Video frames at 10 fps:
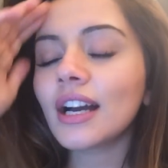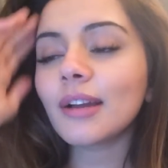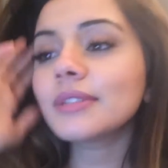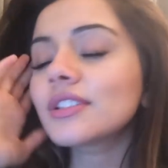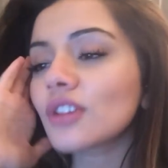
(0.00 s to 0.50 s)

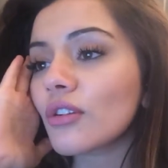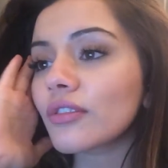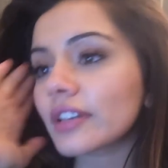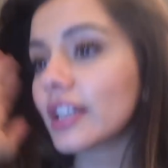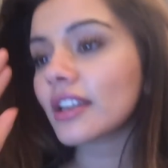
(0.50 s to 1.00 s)
I'm so
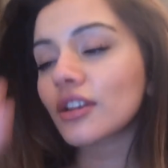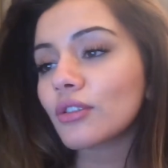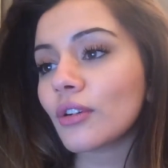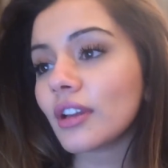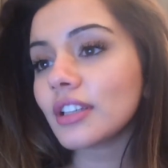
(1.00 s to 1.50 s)
frigging
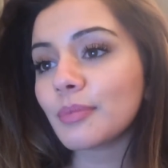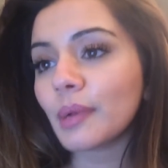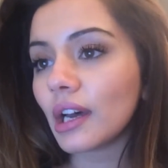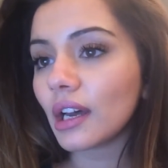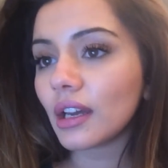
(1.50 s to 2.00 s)
annoyed,
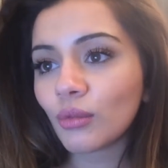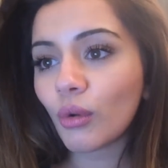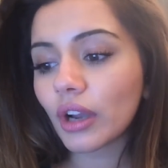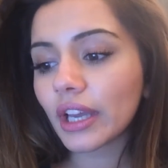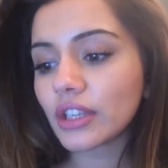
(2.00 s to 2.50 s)
but
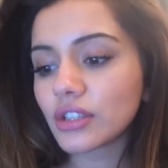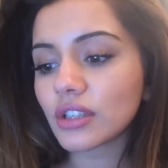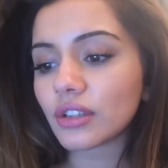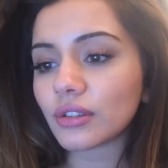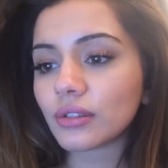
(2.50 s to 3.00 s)
what can you
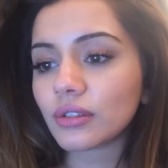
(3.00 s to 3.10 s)
do?